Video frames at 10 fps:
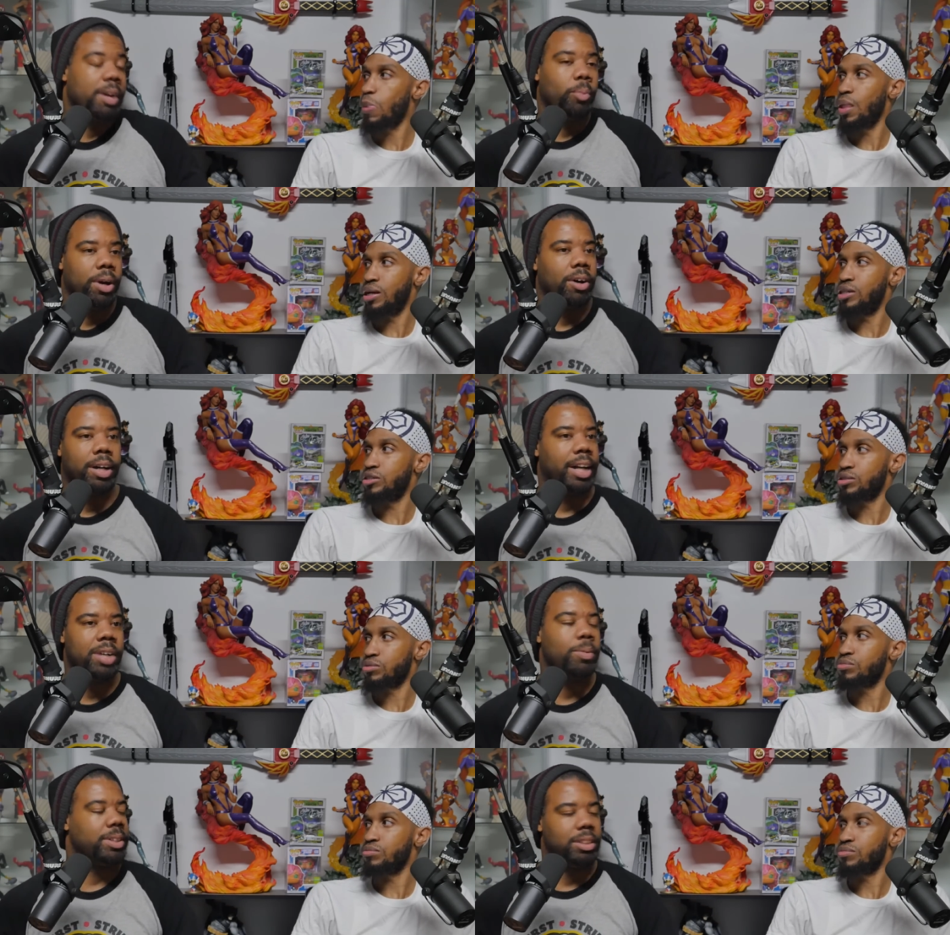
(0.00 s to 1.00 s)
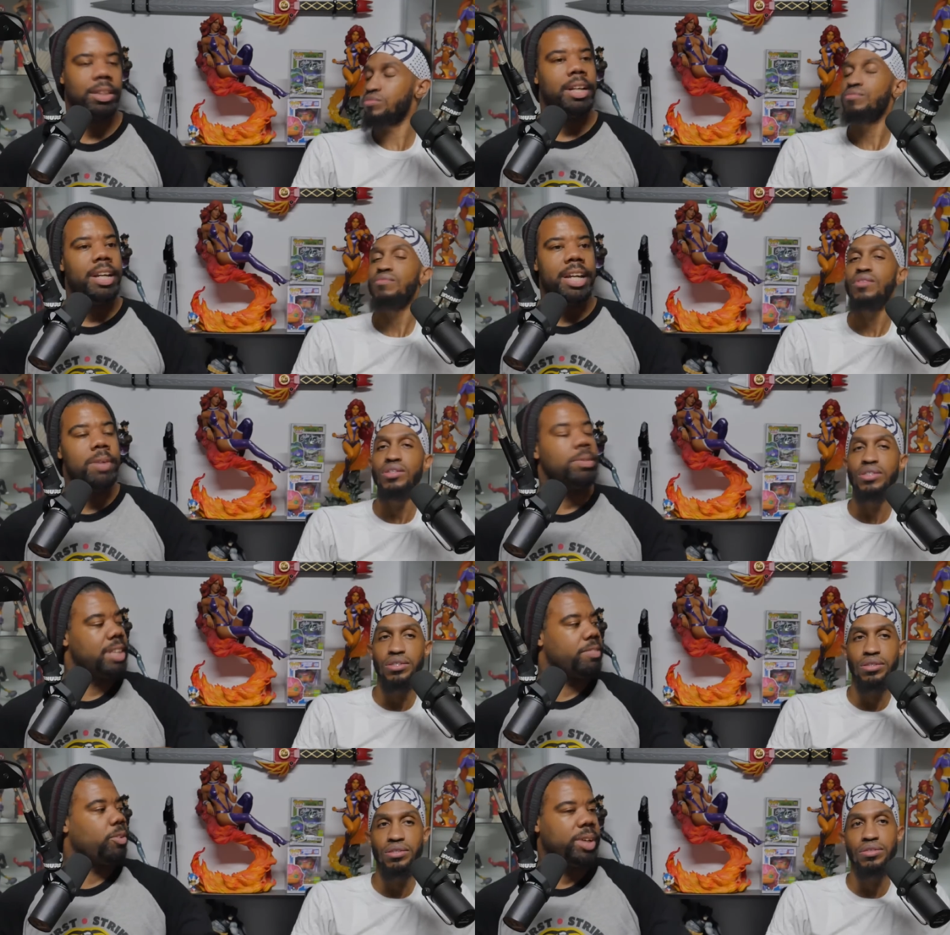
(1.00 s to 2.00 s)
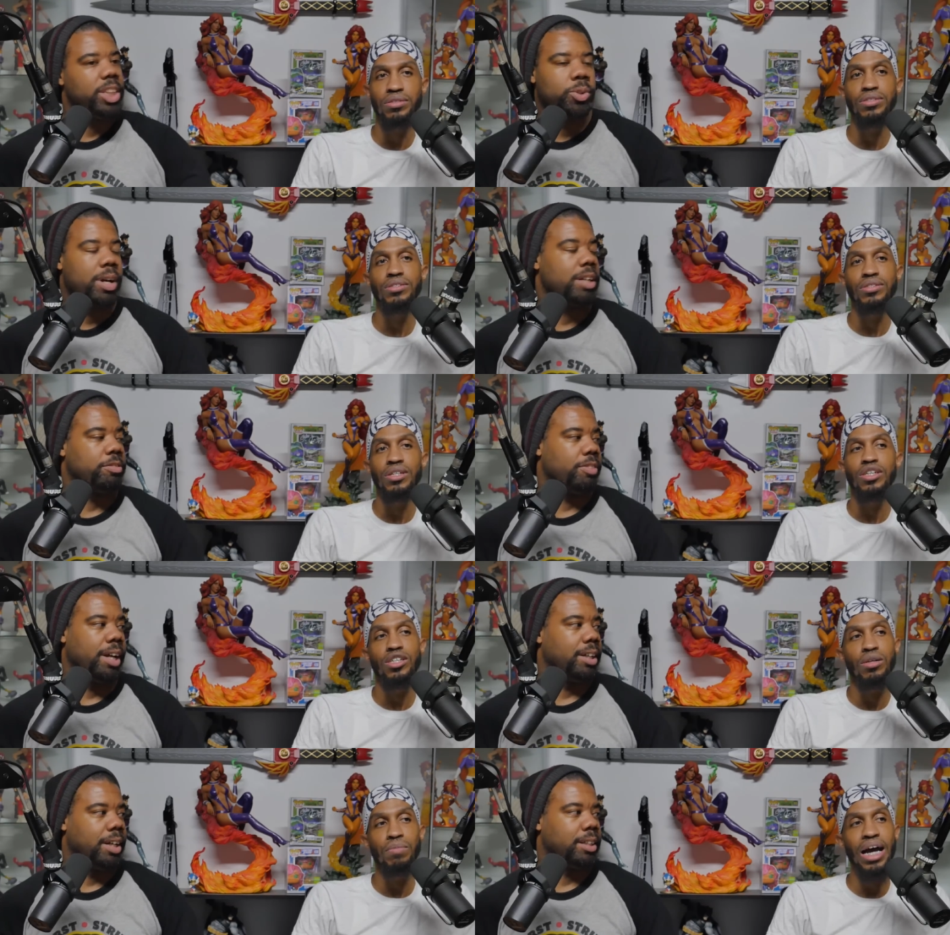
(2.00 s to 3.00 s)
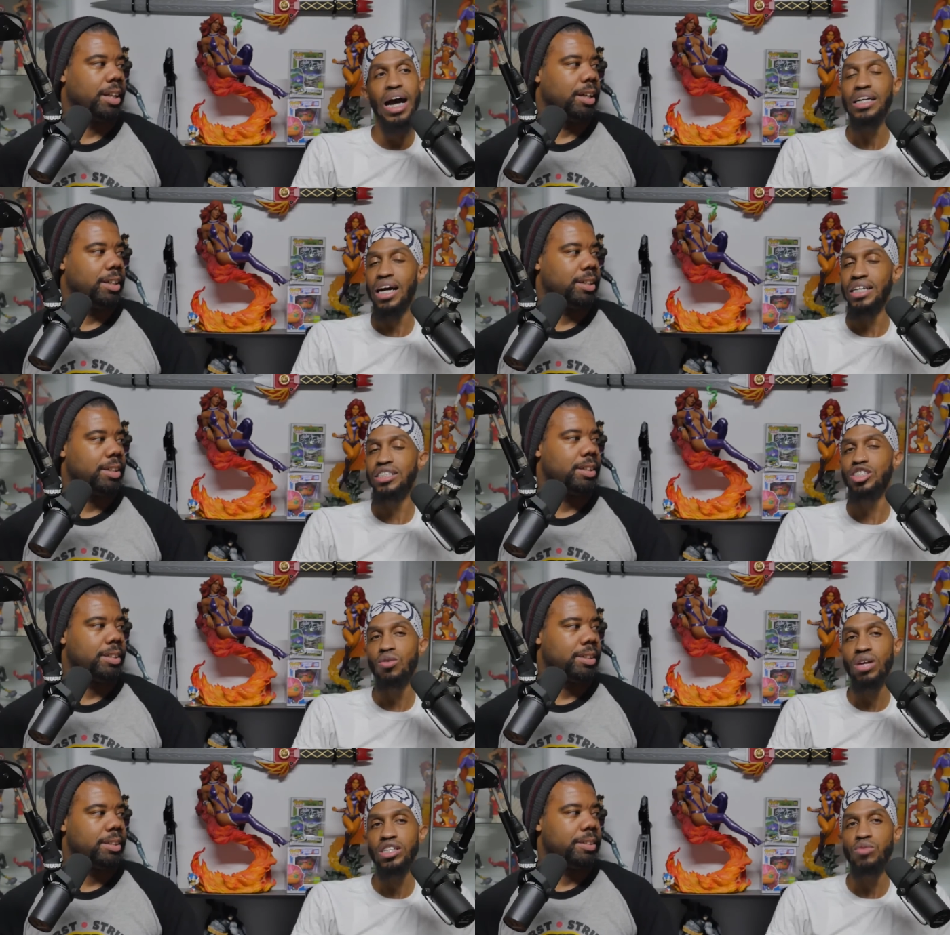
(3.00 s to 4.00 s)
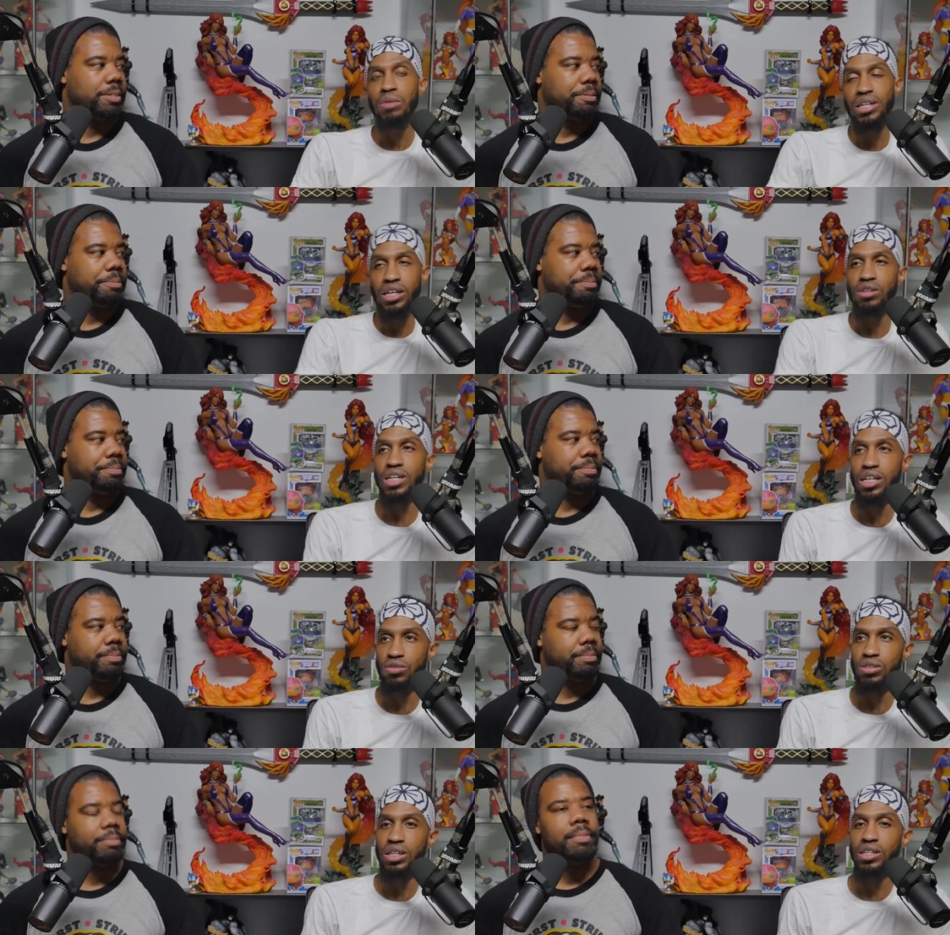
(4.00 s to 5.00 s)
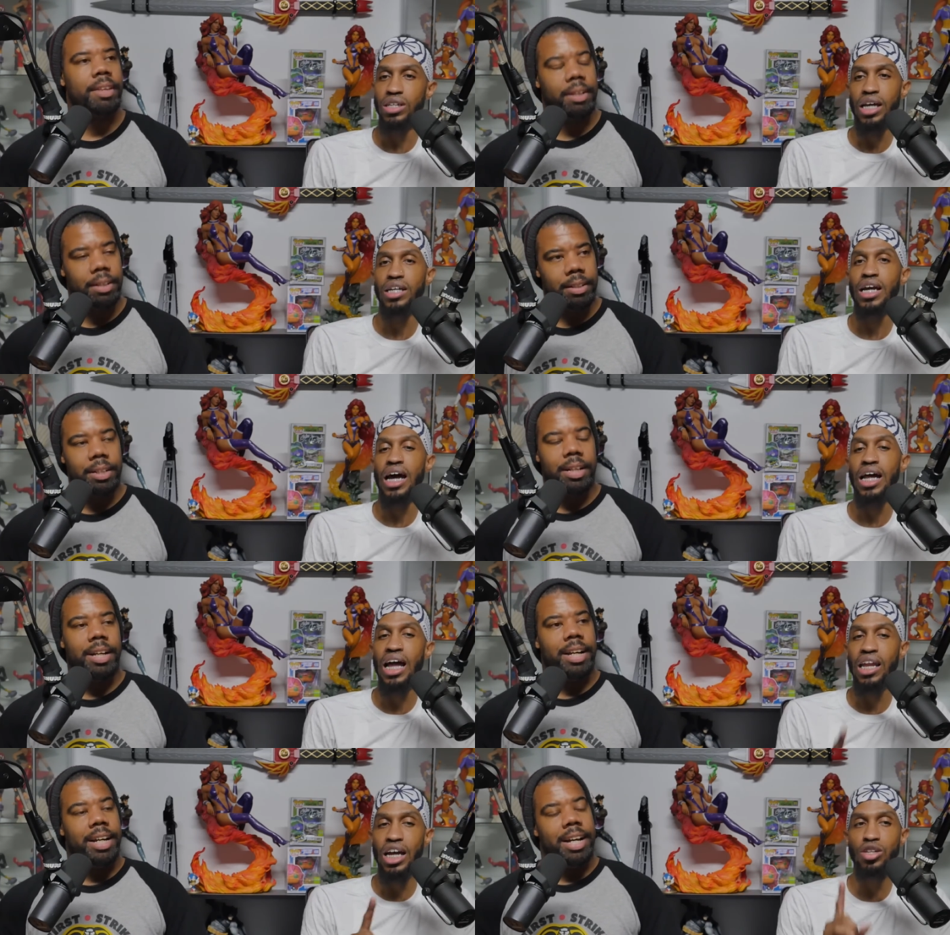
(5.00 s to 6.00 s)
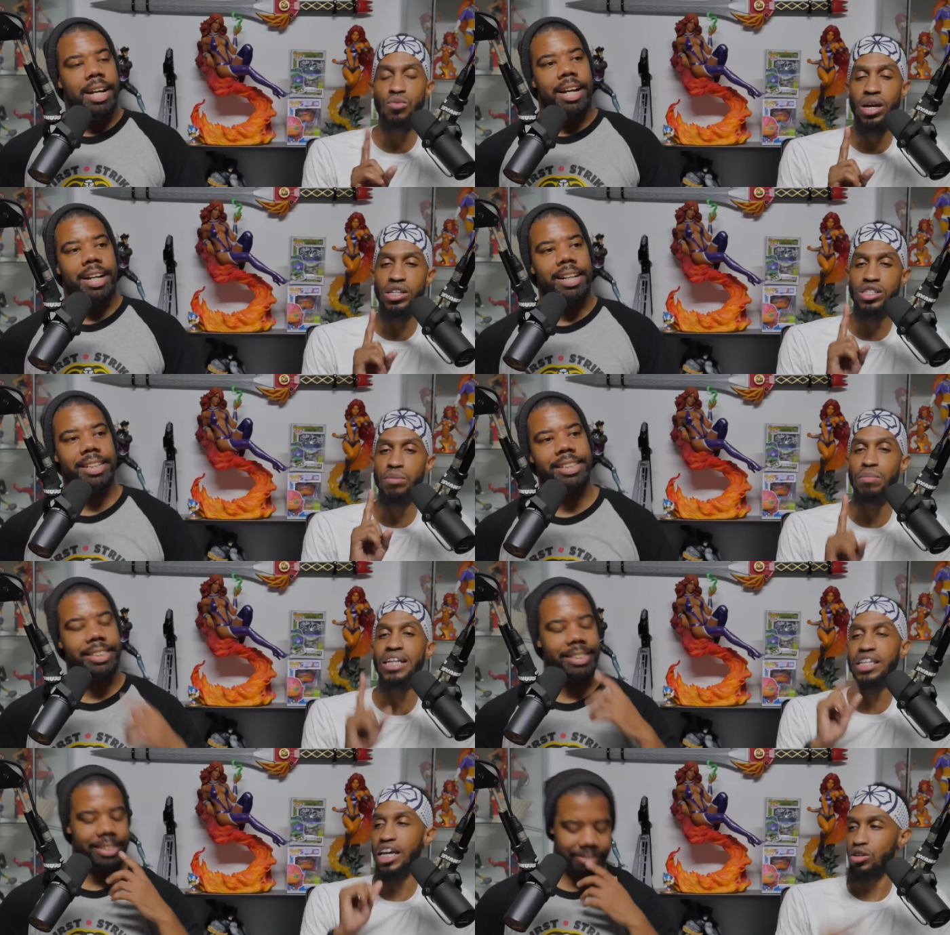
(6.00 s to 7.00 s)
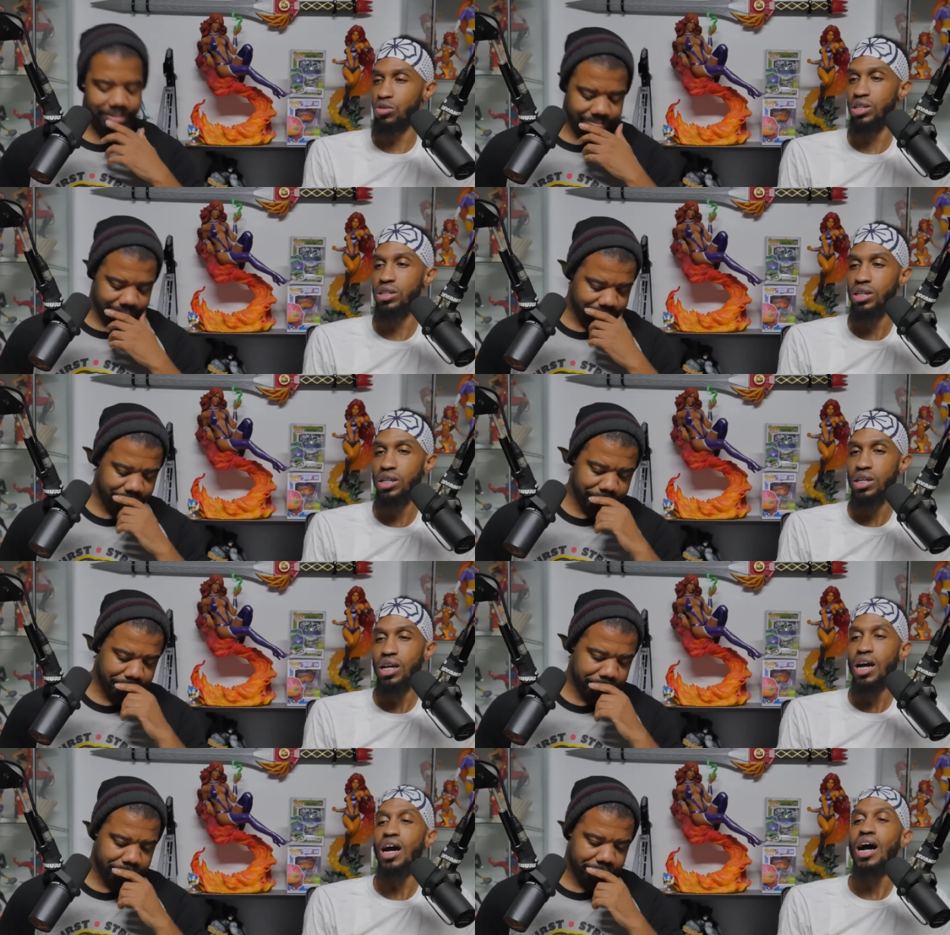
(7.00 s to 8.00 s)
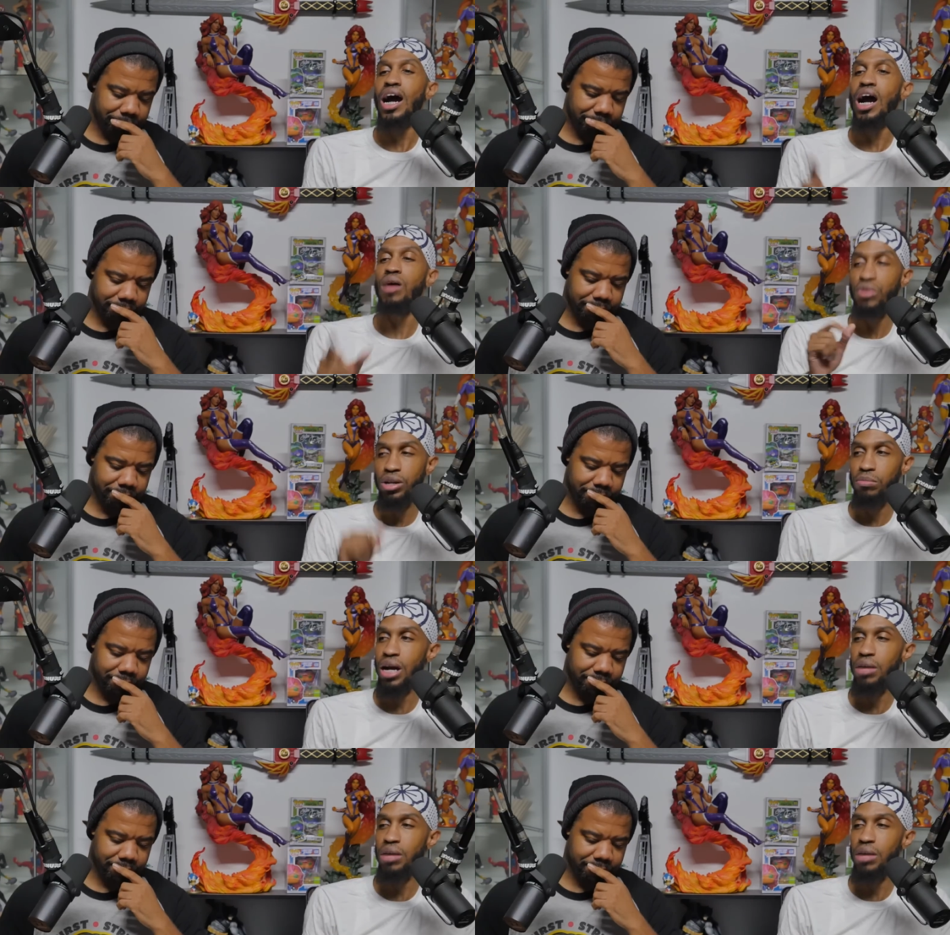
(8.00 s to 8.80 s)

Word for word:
Speaker 1: meant well. Like, he was never really trying to fight.
Speaker 2: Like but that. I just don't like the way Miguel's handling it. Like, I like the way Samantha handled it. I'm reading